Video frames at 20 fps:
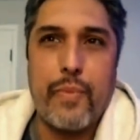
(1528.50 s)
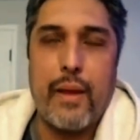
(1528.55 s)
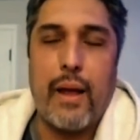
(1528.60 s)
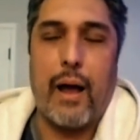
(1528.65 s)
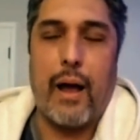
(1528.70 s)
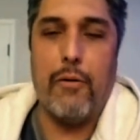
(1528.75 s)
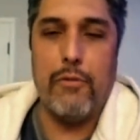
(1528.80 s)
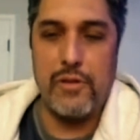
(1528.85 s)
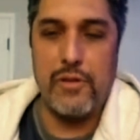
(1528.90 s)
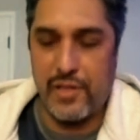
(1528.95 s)

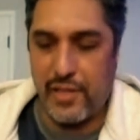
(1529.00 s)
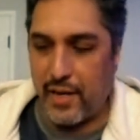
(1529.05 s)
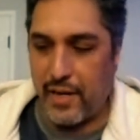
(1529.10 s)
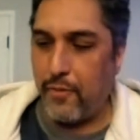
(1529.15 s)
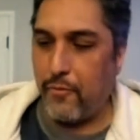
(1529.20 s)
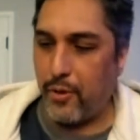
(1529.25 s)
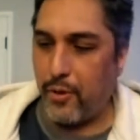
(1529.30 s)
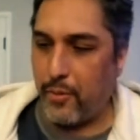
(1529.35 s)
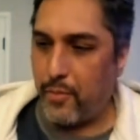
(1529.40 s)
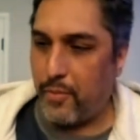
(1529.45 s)
was
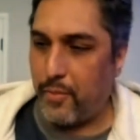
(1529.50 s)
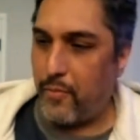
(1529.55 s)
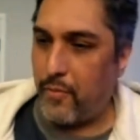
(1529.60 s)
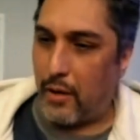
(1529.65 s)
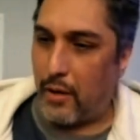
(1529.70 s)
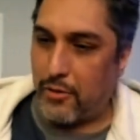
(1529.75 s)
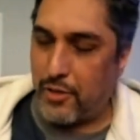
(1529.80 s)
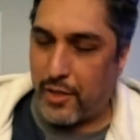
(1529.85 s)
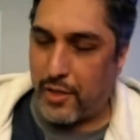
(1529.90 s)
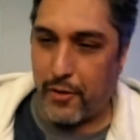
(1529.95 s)
sitting with
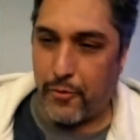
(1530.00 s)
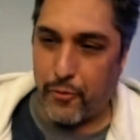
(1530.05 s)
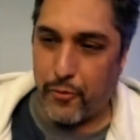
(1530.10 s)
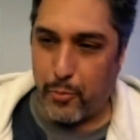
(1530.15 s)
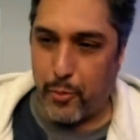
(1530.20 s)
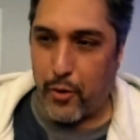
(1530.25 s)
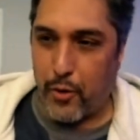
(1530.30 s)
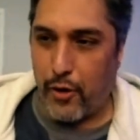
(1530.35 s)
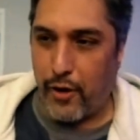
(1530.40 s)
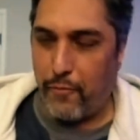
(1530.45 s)
I was sitting with
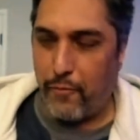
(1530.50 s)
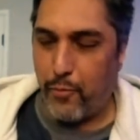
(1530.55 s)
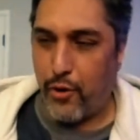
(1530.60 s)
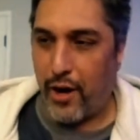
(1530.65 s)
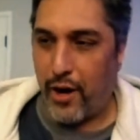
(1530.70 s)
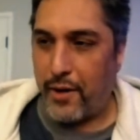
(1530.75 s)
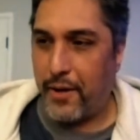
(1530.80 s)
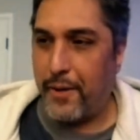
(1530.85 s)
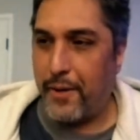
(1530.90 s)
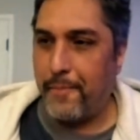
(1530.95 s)
my wife
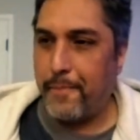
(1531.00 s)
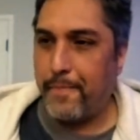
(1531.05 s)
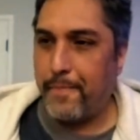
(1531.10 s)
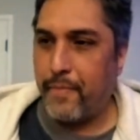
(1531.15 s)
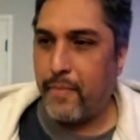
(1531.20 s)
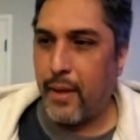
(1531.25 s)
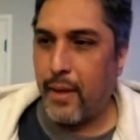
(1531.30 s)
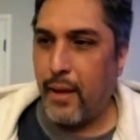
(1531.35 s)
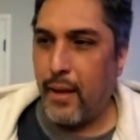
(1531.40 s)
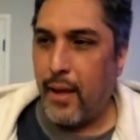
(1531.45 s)
Brandy,
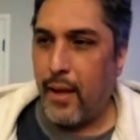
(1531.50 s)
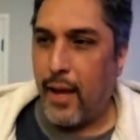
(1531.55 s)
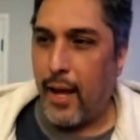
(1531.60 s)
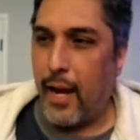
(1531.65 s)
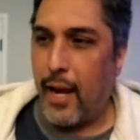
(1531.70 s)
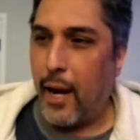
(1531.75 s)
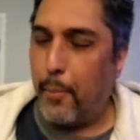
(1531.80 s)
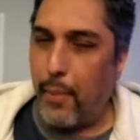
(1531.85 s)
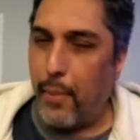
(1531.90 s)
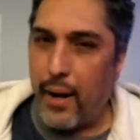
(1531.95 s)

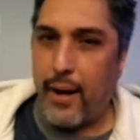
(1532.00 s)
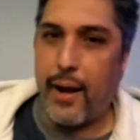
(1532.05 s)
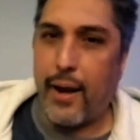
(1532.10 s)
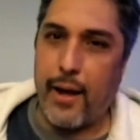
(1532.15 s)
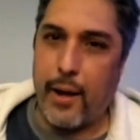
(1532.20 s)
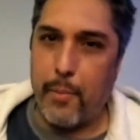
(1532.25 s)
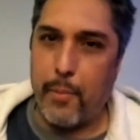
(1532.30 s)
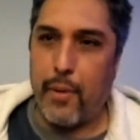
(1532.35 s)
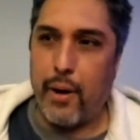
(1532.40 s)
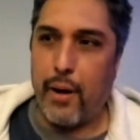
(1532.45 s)
and I might have
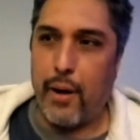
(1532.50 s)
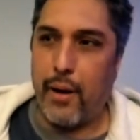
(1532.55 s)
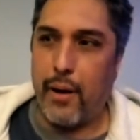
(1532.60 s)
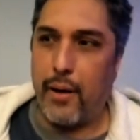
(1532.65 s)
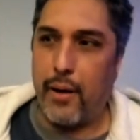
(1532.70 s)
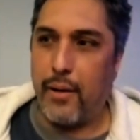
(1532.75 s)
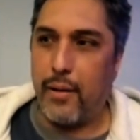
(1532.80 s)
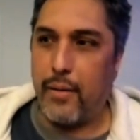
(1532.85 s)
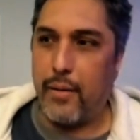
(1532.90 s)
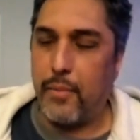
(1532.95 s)
had
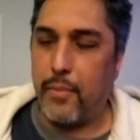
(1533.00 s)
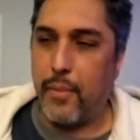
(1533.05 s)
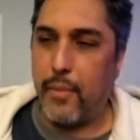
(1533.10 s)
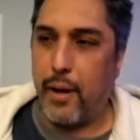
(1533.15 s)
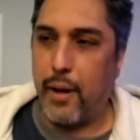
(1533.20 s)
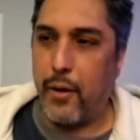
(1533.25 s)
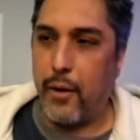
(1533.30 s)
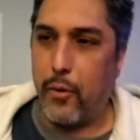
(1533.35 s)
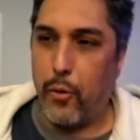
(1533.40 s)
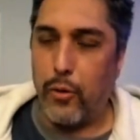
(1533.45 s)
my
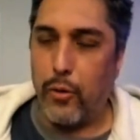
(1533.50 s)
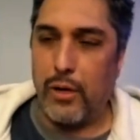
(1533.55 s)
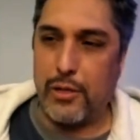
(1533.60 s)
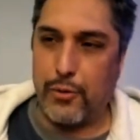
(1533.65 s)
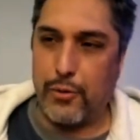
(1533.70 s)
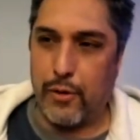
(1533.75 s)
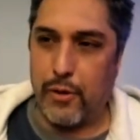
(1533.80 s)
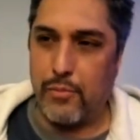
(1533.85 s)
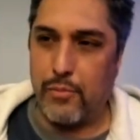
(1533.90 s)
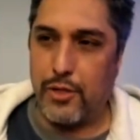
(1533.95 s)
oldest
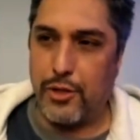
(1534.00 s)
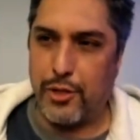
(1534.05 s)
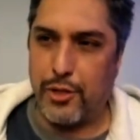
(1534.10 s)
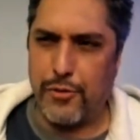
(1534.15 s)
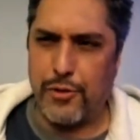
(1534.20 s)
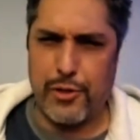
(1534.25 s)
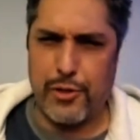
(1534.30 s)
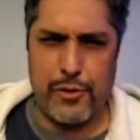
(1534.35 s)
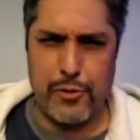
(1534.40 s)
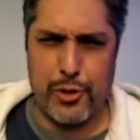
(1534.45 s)
one, but she
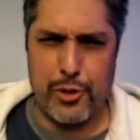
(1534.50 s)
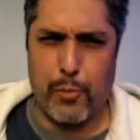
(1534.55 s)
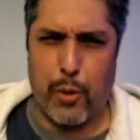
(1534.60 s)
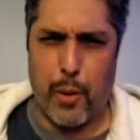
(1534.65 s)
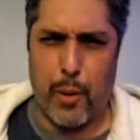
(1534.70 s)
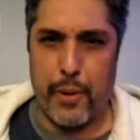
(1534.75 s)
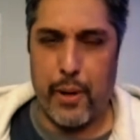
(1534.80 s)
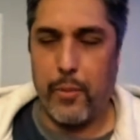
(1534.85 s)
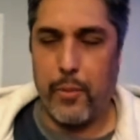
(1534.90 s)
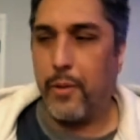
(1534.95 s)
was still small
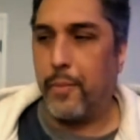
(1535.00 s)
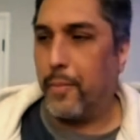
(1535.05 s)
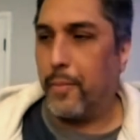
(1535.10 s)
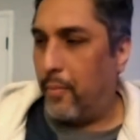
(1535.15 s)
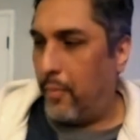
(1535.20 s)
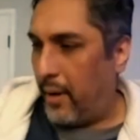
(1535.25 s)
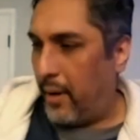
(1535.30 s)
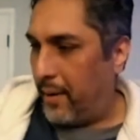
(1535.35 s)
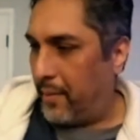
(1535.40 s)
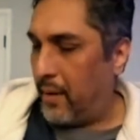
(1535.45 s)
baby.
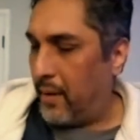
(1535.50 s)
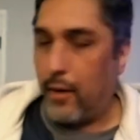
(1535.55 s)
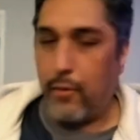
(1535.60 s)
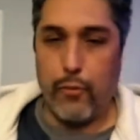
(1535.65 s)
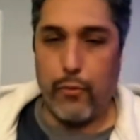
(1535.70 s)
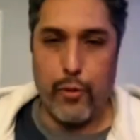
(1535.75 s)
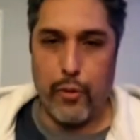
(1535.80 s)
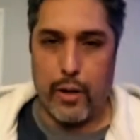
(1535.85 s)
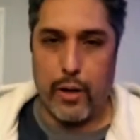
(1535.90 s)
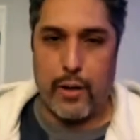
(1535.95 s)
But
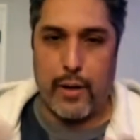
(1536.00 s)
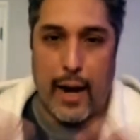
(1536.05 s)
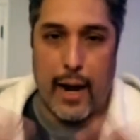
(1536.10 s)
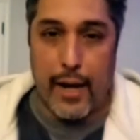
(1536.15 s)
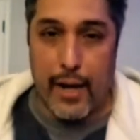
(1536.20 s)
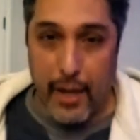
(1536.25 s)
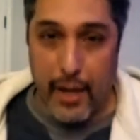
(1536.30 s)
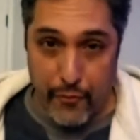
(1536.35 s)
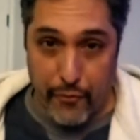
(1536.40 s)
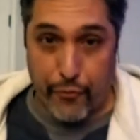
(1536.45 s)
we were kind
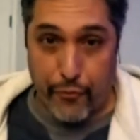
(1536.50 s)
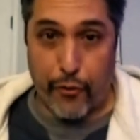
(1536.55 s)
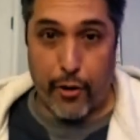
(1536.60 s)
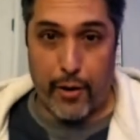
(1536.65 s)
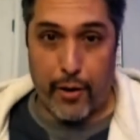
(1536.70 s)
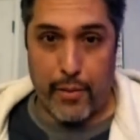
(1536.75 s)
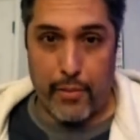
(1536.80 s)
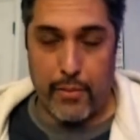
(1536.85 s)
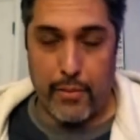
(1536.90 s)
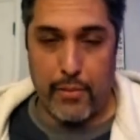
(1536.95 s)
of in
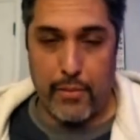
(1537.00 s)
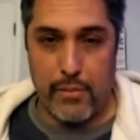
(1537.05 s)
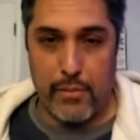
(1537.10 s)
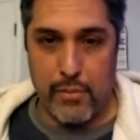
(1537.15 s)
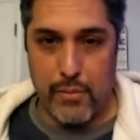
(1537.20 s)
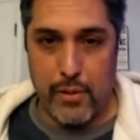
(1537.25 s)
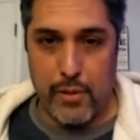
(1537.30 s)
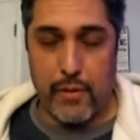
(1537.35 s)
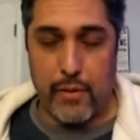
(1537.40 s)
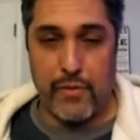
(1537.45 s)
front
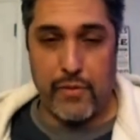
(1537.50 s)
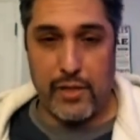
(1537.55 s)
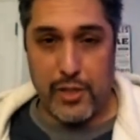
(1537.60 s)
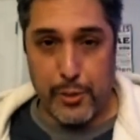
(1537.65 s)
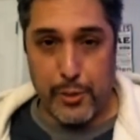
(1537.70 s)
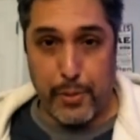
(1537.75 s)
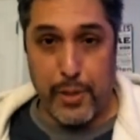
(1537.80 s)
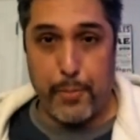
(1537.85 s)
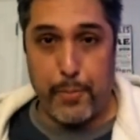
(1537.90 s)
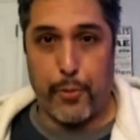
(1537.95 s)
of these
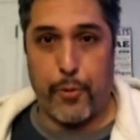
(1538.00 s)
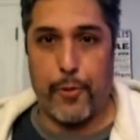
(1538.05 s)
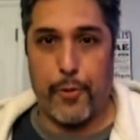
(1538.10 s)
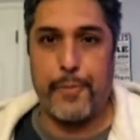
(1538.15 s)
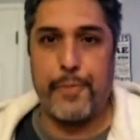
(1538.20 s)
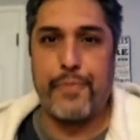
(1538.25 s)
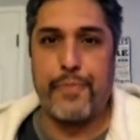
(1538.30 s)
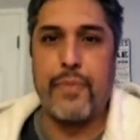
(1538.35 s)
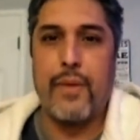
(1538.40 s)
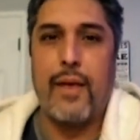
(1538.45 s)
people,
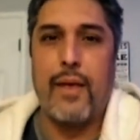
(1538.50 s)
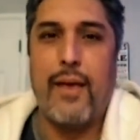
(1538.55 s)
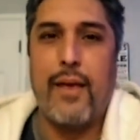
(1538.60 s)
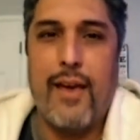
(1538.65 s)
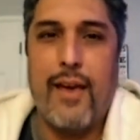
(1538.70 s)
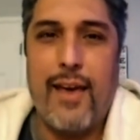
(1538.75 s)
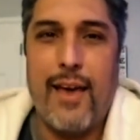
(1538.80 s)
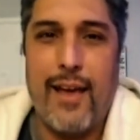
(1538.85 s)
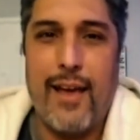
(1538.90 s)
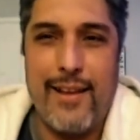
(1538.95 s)

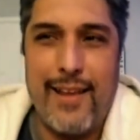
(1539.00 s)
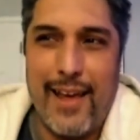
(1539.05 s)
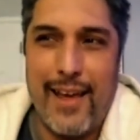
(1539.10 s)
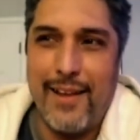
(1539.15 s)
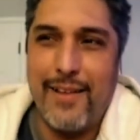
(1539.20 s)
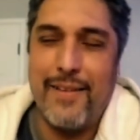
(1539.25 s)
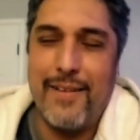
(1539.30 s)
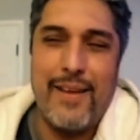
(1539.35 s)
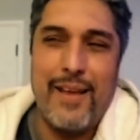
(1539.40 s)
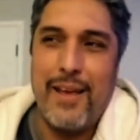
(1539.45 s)
and
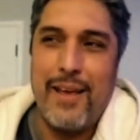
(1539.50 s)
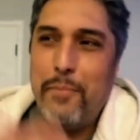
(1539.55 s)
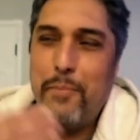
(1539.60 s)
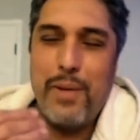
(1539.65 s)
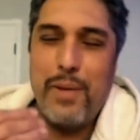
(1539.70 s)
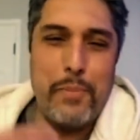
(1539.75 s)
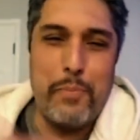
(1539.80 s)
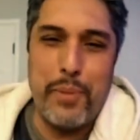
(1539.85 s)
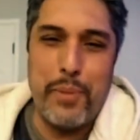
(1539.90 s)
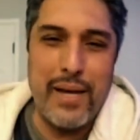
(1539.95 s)
then
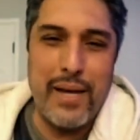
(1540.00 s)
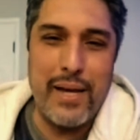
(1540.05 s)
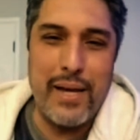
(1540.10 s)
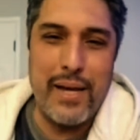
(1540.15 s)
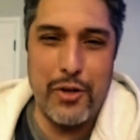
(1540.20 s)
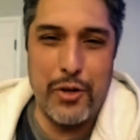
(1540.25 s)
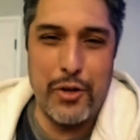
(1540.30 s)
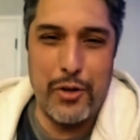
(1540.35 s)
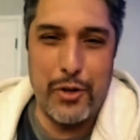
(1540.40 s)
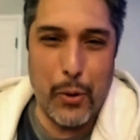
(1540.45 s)
me being the
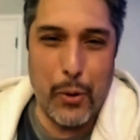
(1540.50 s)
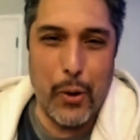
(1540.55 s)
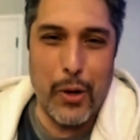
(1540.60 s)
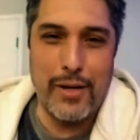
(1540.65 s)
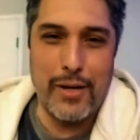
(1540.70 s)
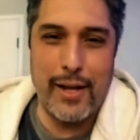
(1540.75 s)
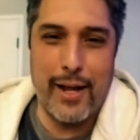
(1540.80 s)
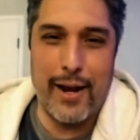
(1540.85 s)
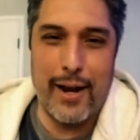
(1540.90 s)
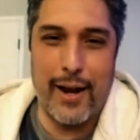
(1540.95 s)
dork
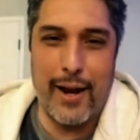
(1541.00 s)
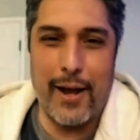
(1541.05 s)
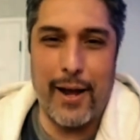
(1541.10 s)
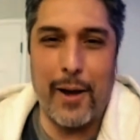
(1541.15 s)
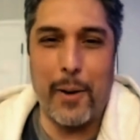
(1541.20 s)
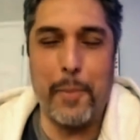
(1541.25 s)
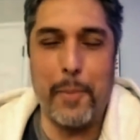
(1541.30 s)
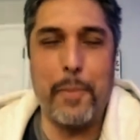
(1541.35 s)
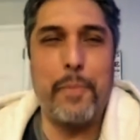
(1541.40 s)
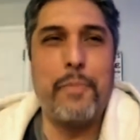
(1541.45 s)
that I
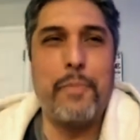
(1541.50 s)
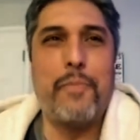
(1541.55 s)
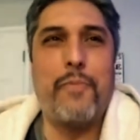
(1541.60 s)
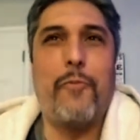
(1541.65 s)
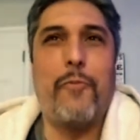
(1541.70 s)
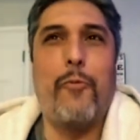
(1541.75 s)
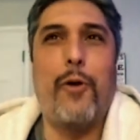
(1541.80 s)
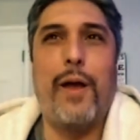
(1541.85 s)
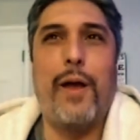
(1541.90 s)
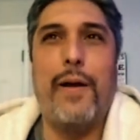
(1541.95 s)
am,
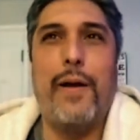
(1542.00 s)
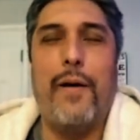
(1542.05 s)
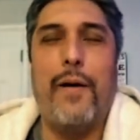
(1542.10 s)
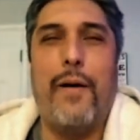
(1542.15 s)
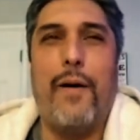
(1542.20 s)
when